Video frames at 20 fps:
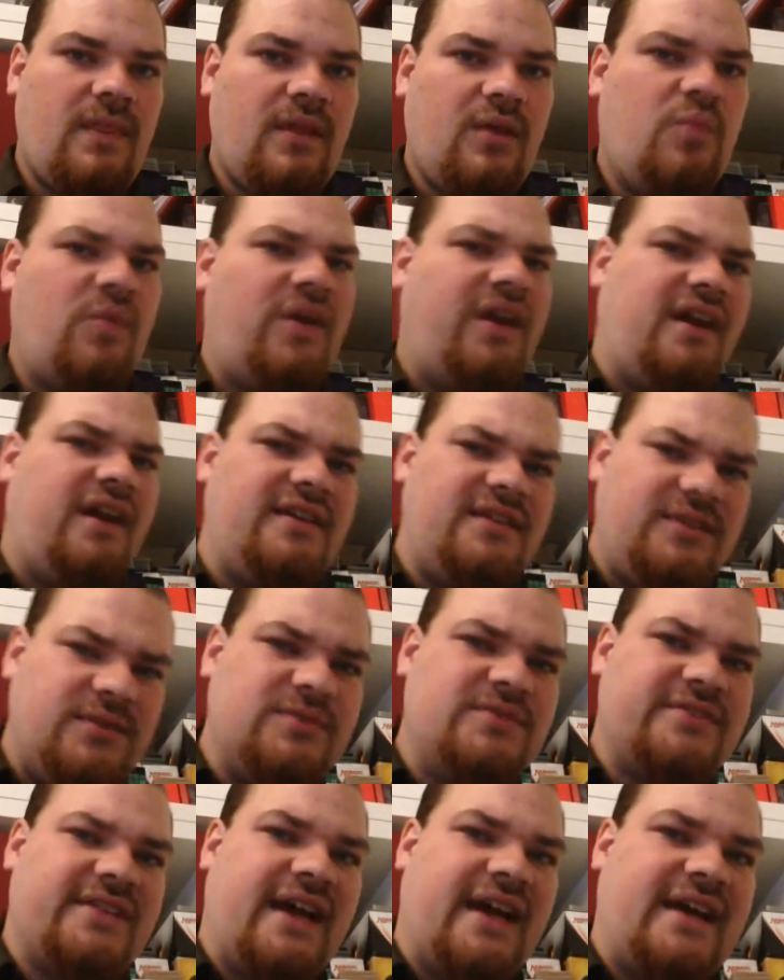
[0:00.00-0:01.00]
When I
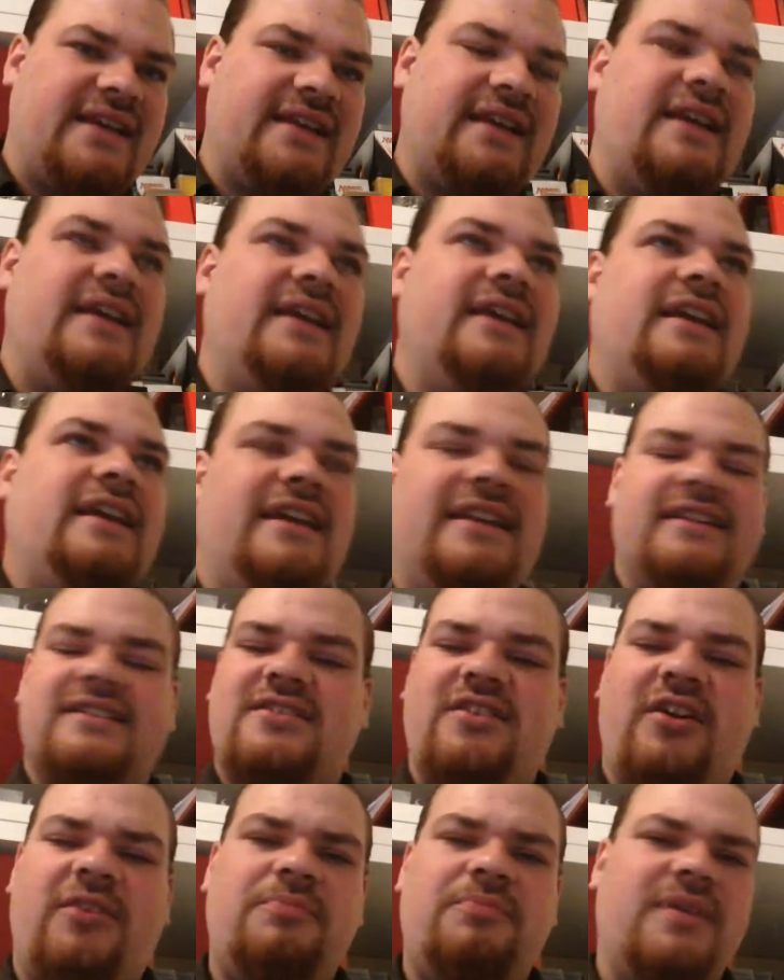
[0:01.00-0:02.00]
use that, it
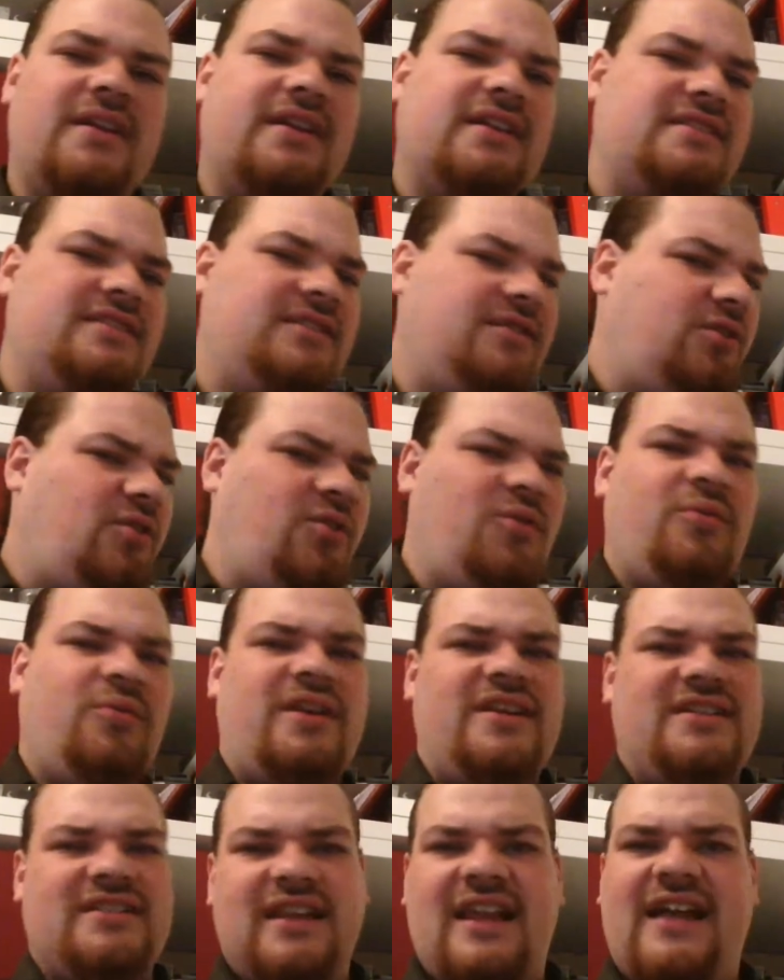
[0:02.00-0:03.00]
not because it
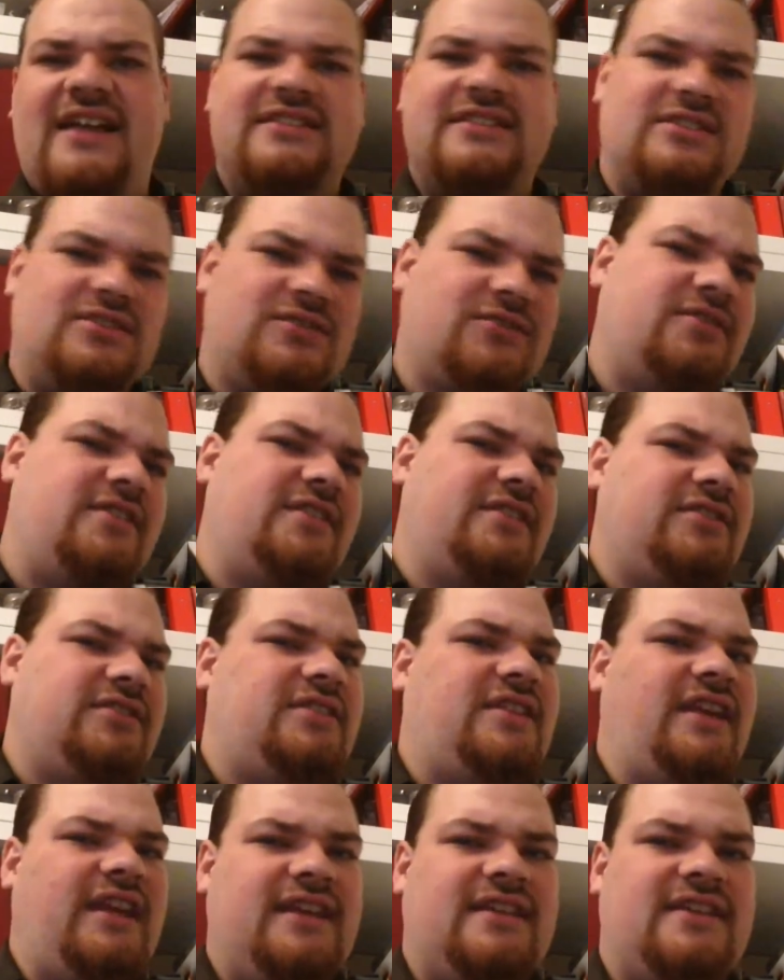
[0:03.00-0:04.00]
always lands a critical
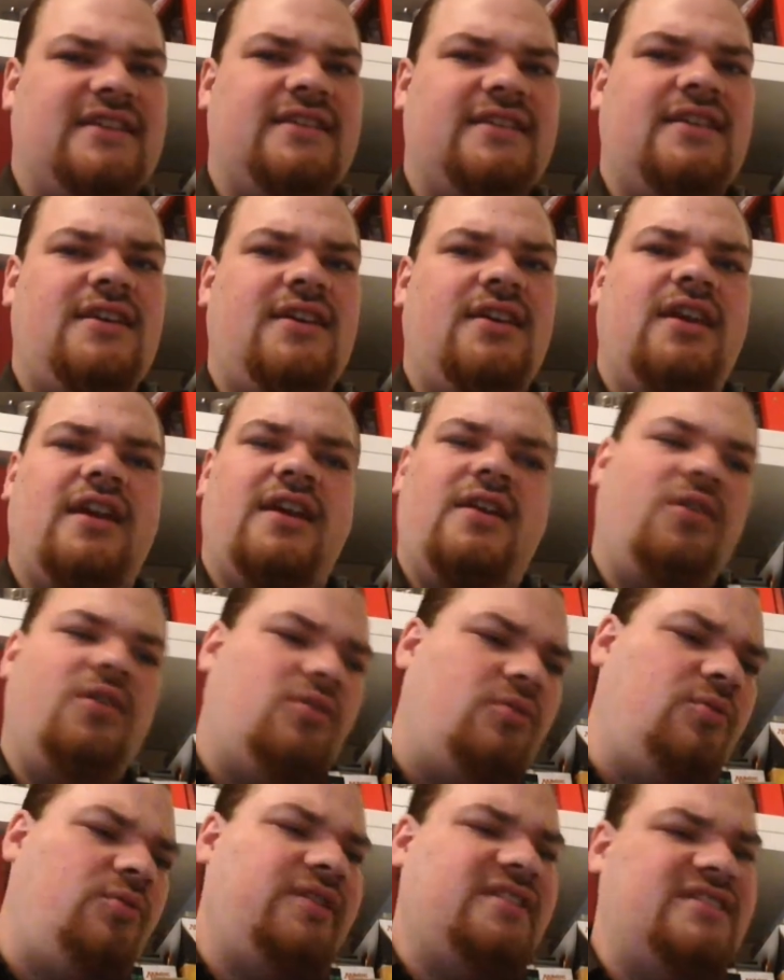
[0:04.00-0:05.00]
hit and
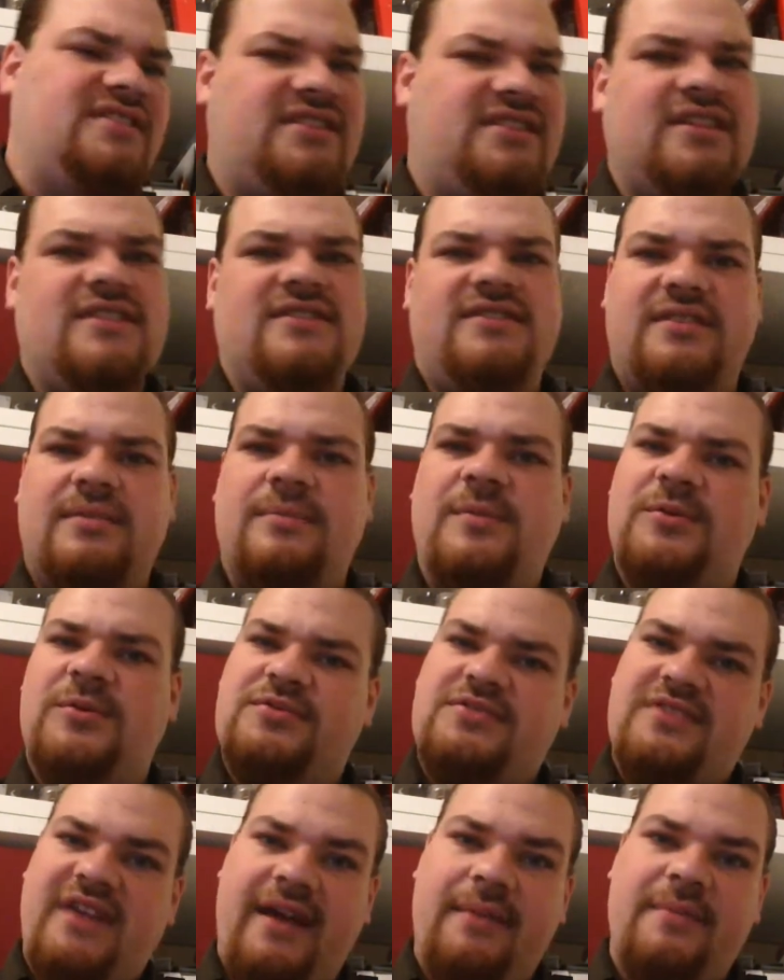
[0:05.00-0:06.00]
always does the
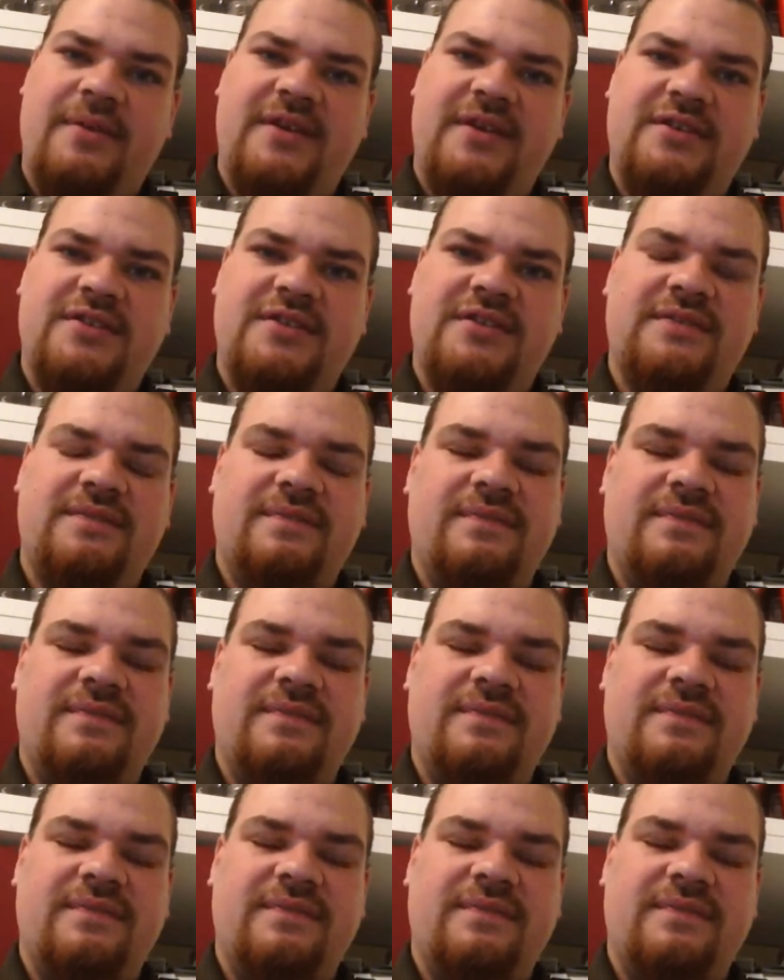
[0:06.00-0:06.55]
most damage.